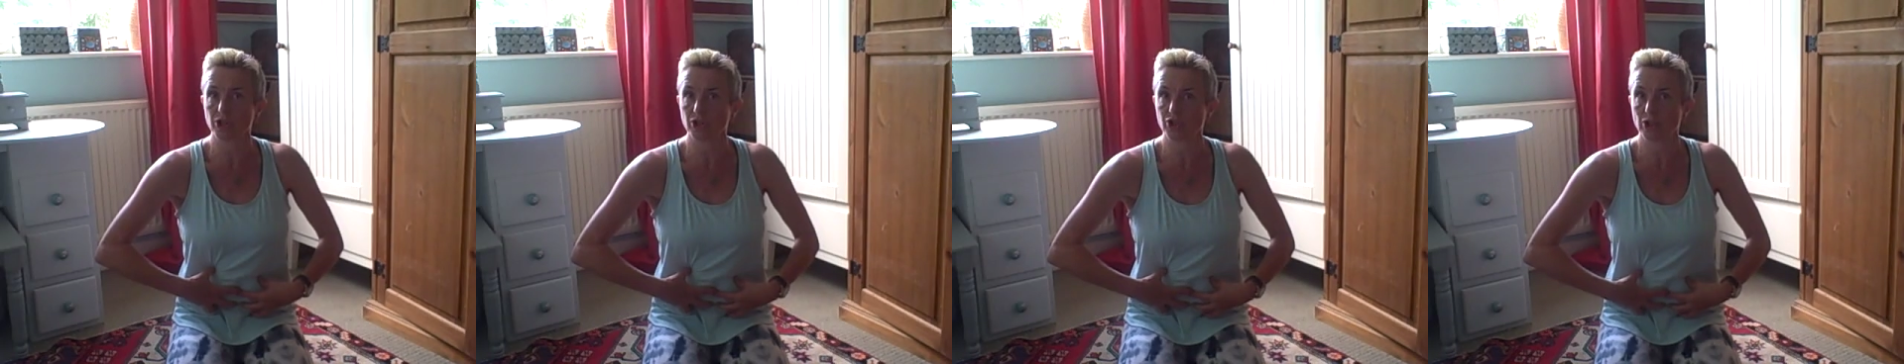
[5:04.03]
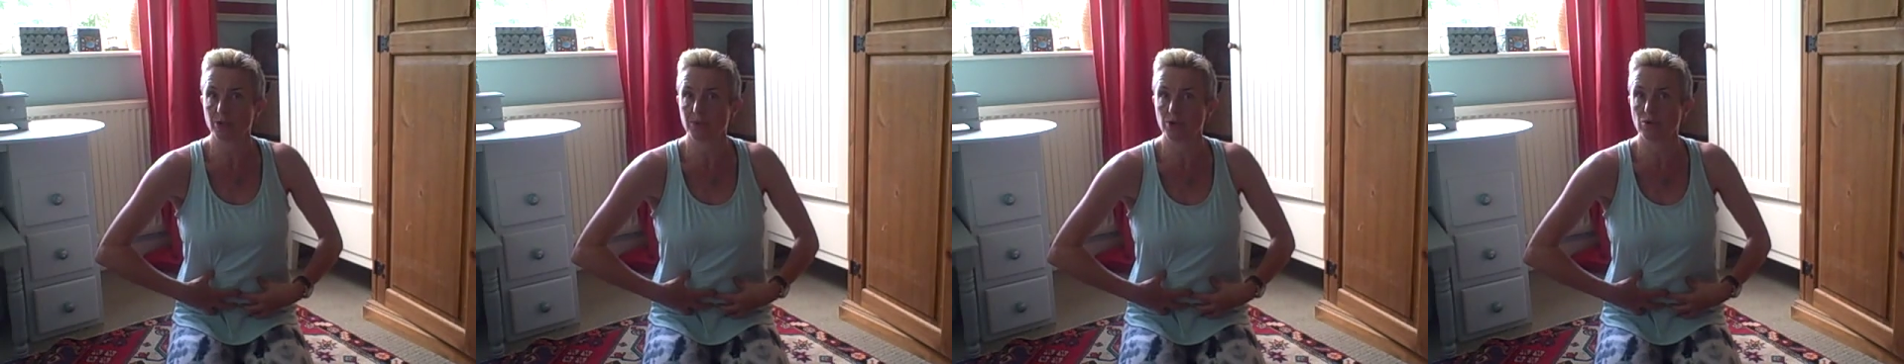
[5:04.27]
your
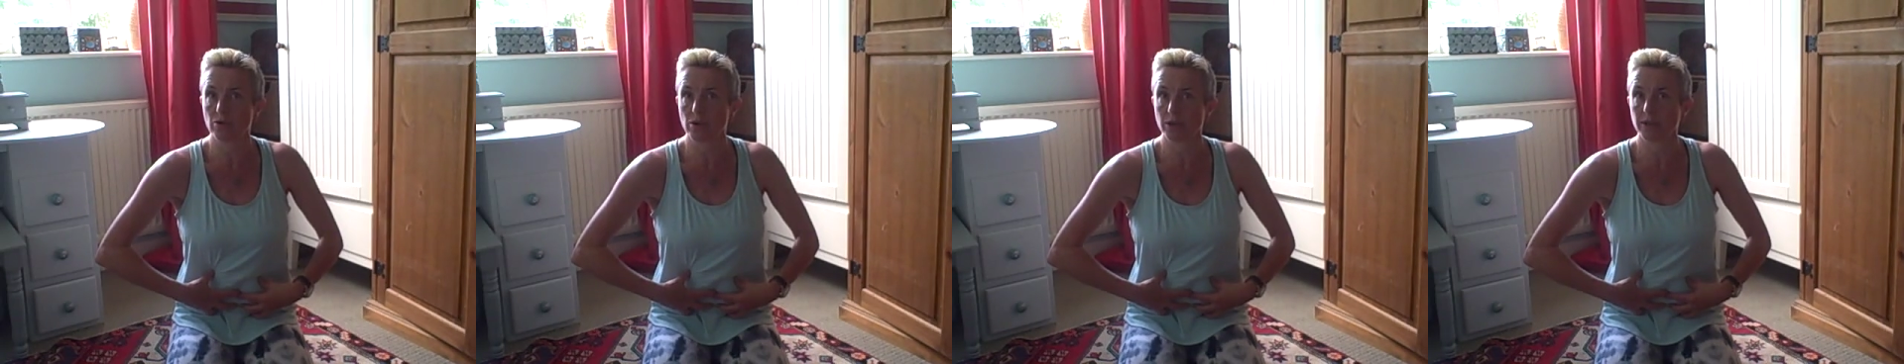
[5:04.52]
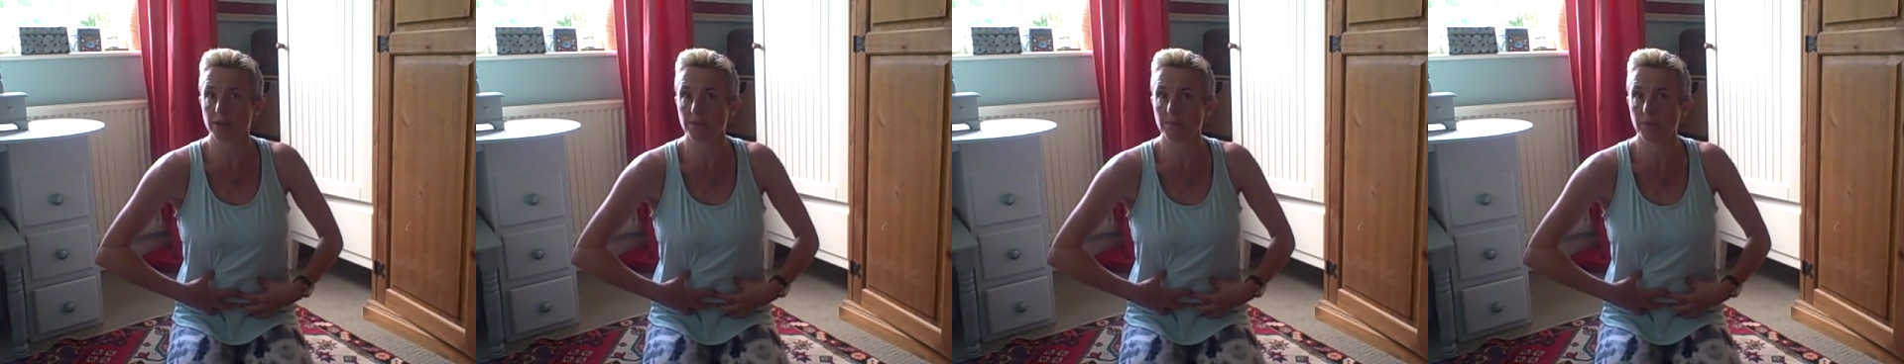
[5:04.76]
tummy
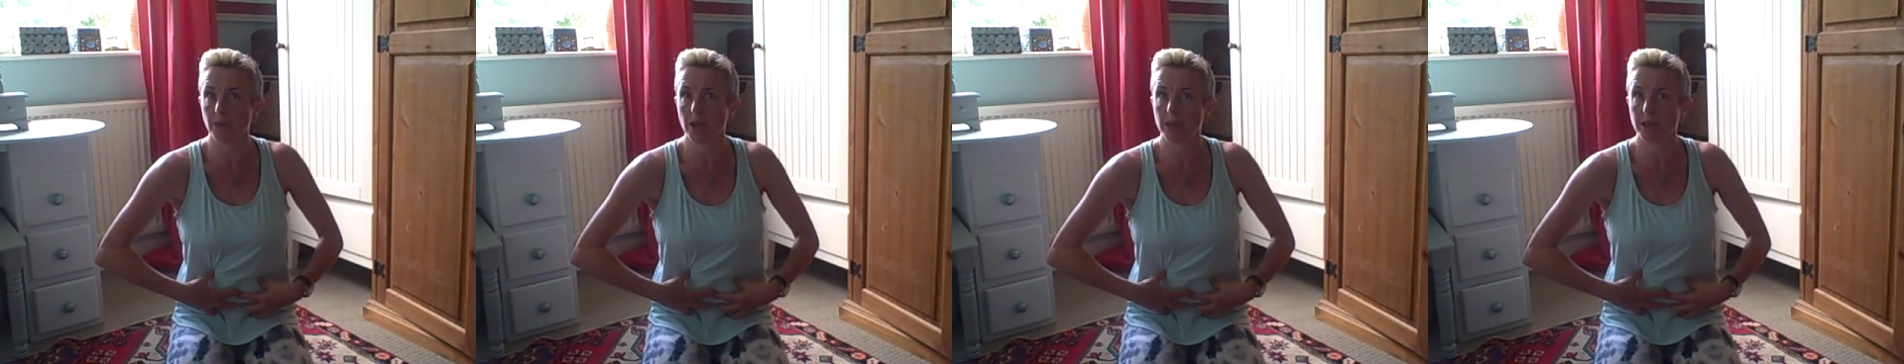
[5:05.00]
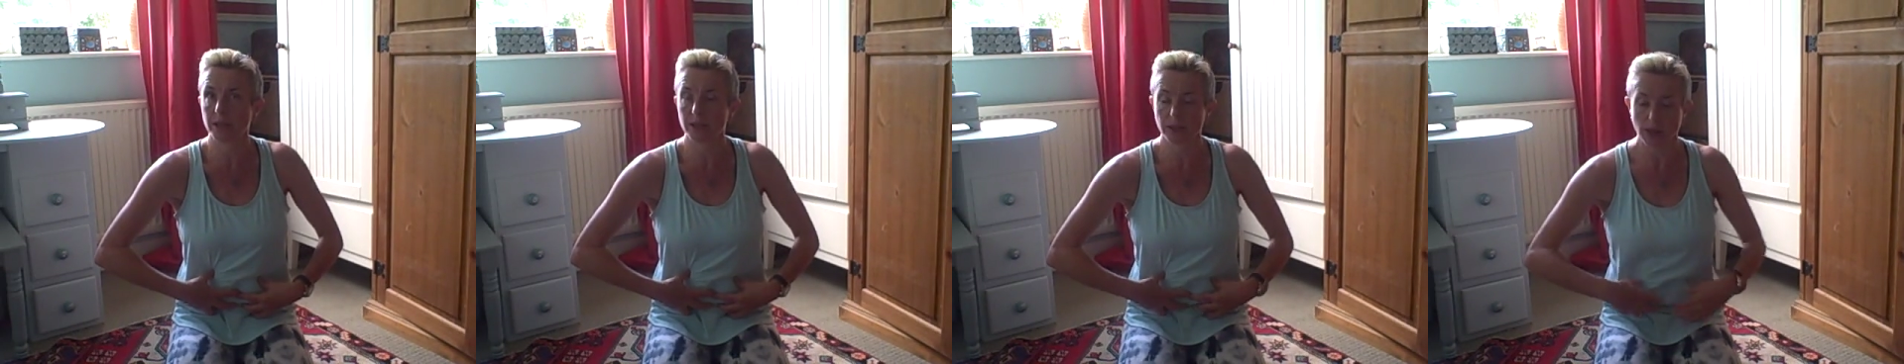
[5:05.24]
organs in
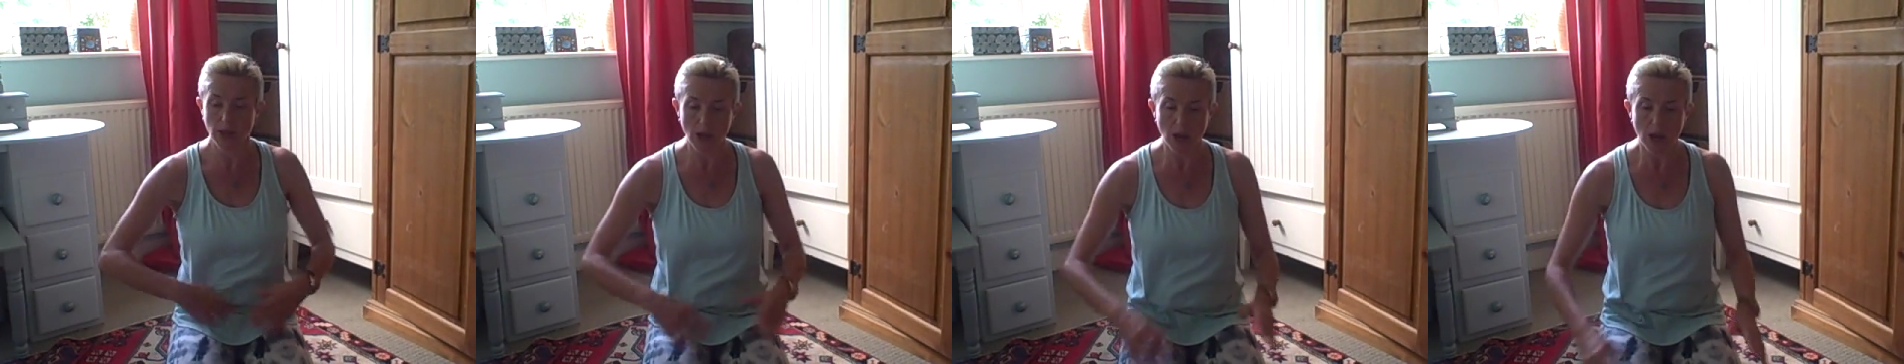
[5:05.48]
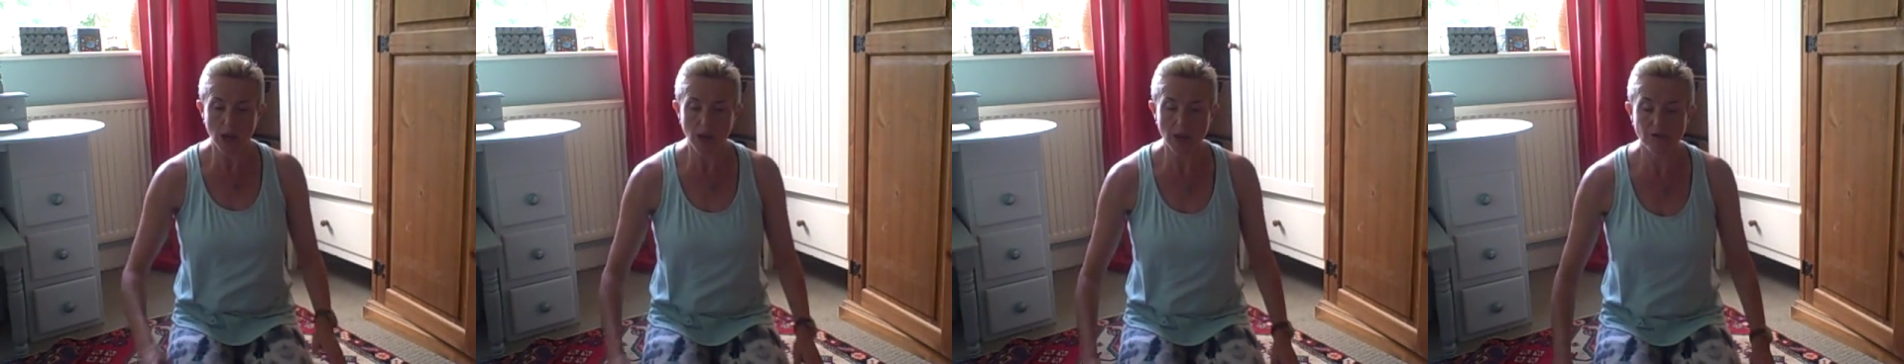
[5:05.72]
place.
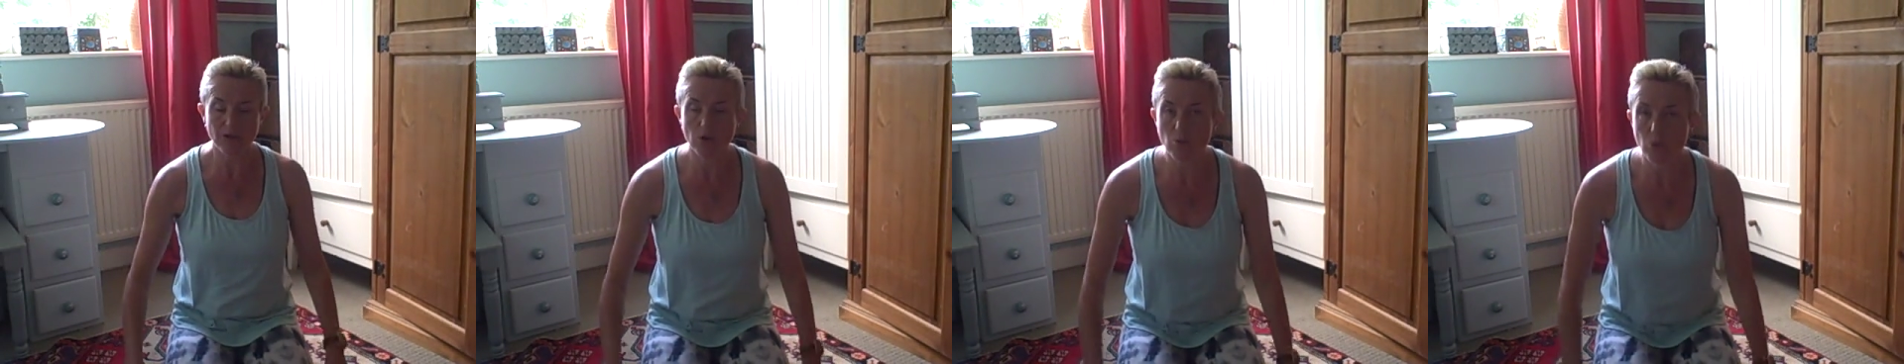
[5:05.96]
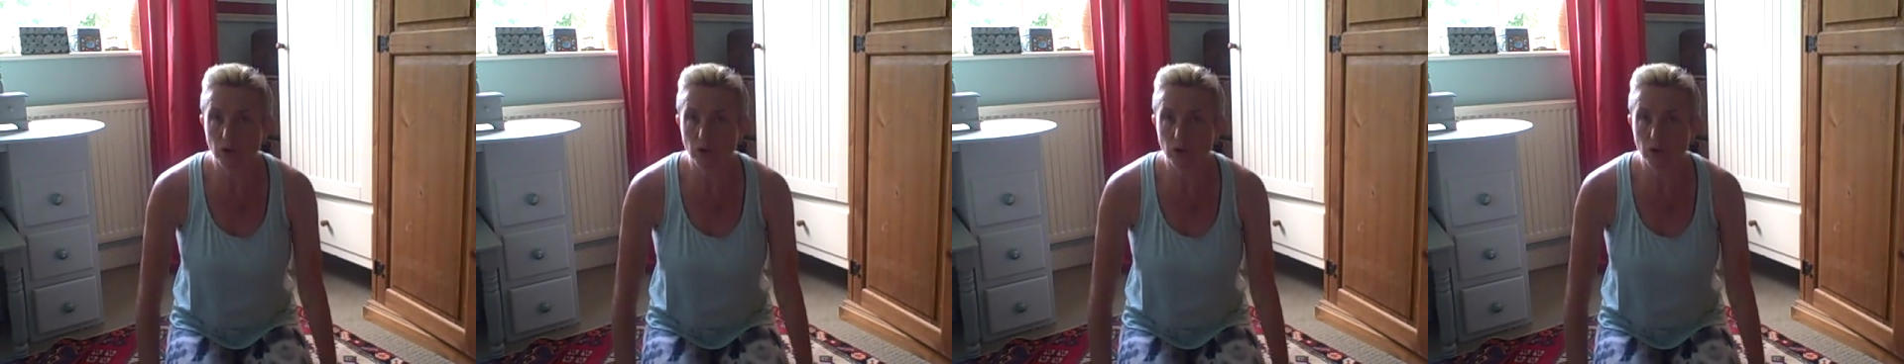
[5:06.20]
if you